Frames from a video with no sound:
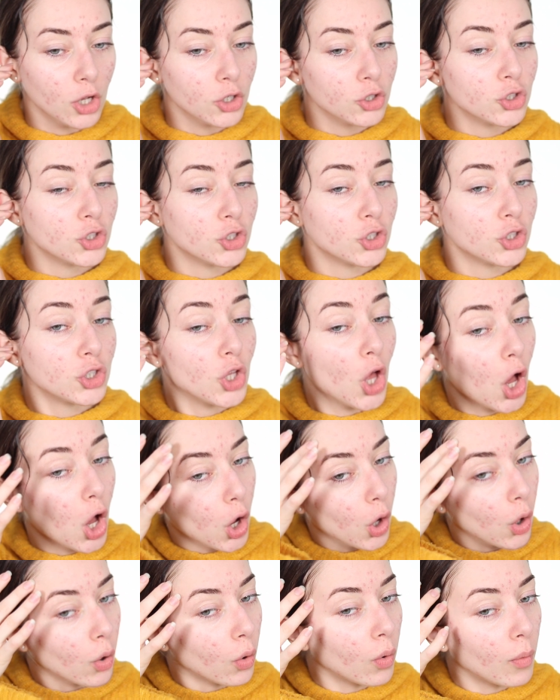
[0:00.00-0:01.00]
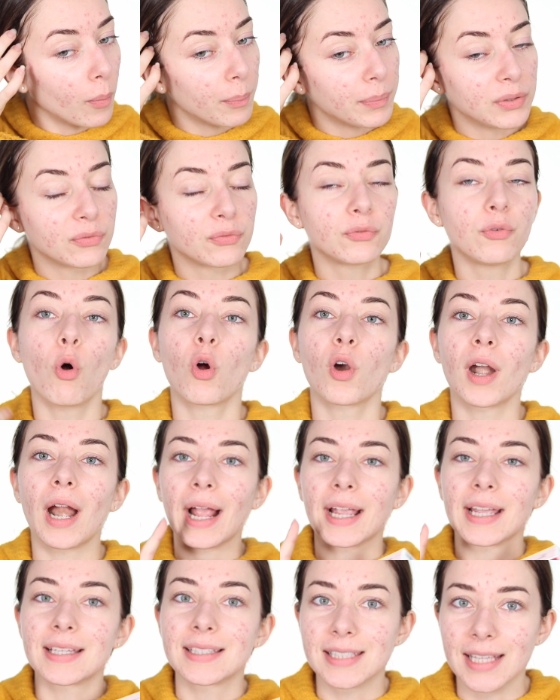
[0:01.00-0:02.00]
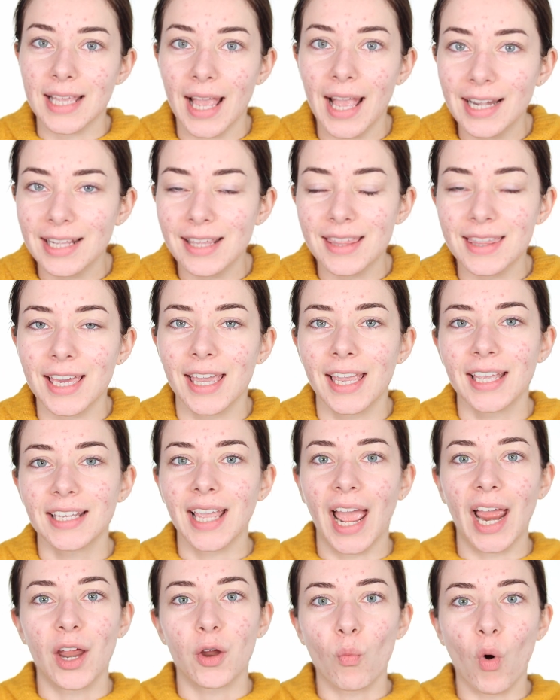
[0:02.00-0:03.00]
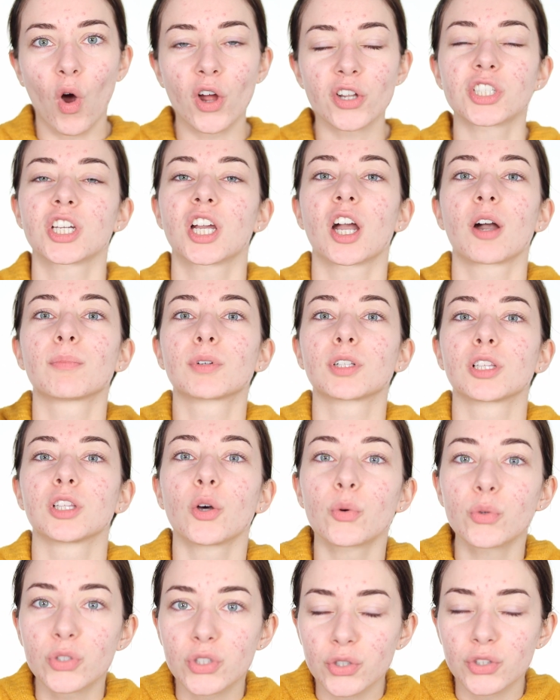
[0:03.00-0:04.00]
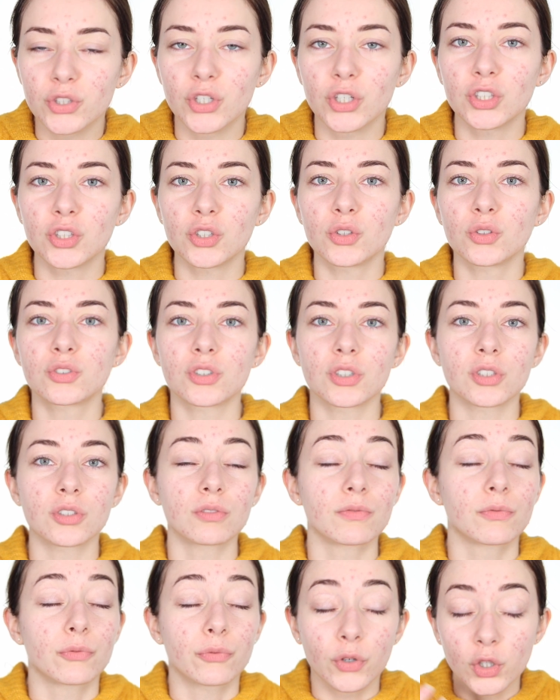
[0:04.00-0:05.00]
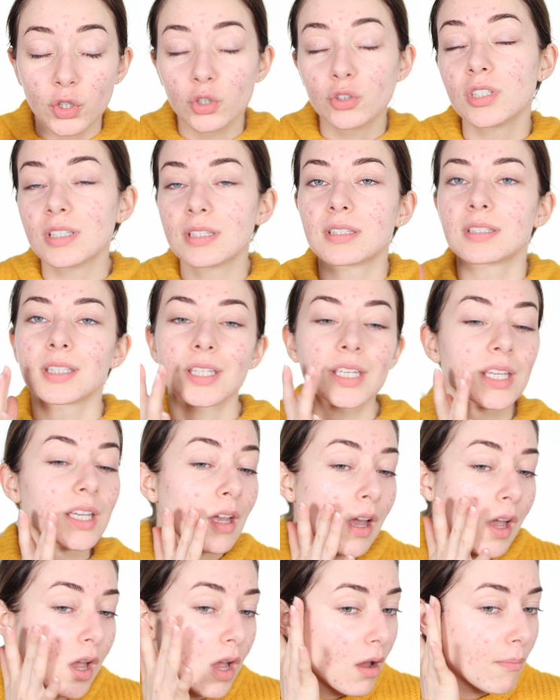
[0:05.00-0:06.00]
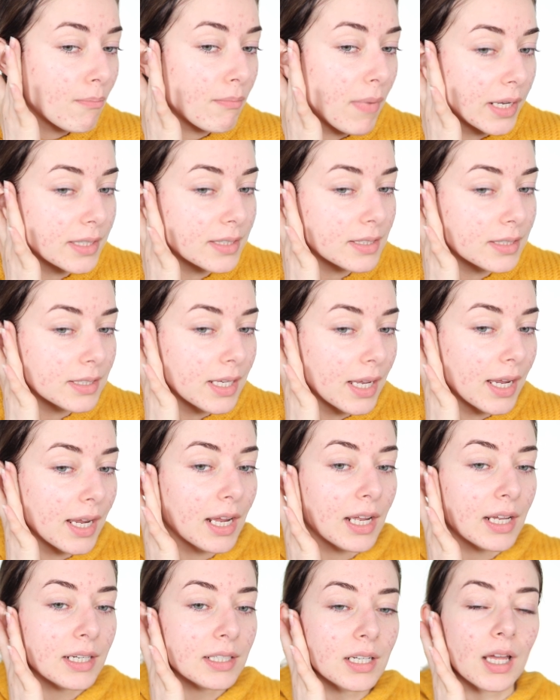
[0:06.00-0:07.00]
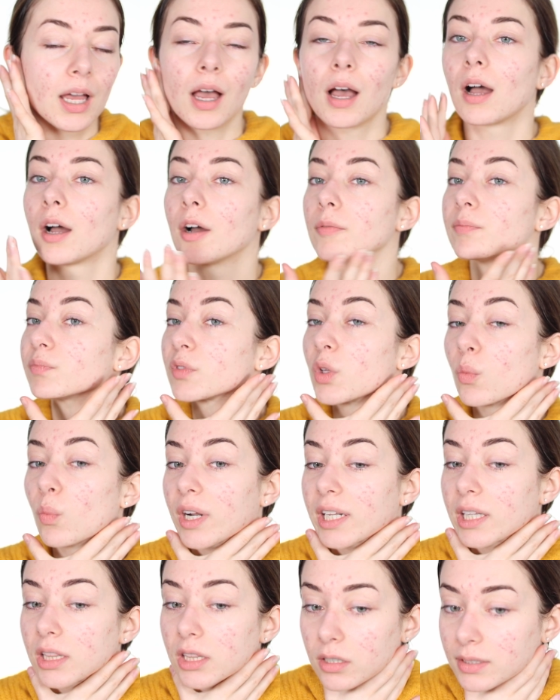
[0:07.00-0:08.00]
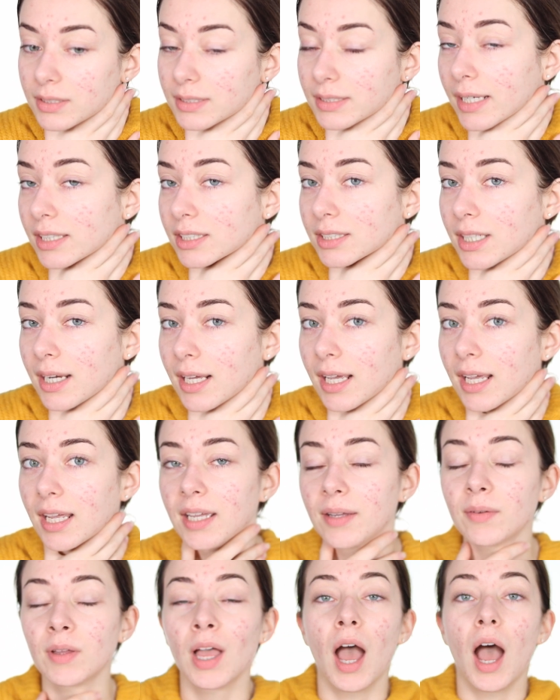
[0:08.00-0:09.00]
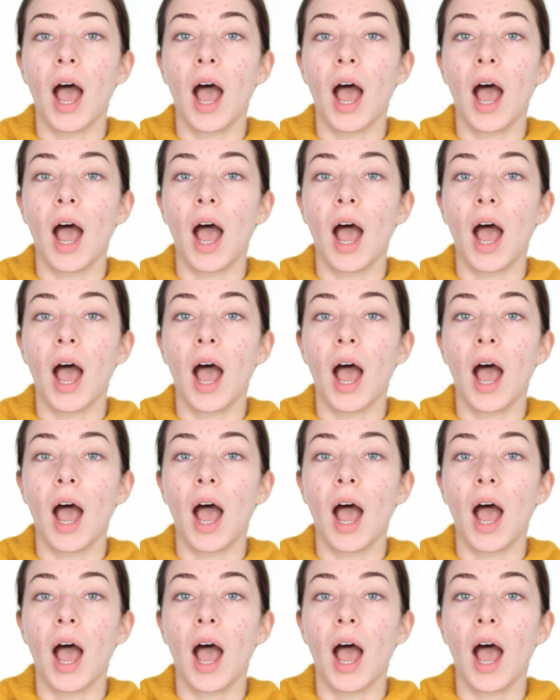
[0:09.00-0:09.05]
So before I can say anything, I want to come closer to you for you to see my skin, what it looks like today.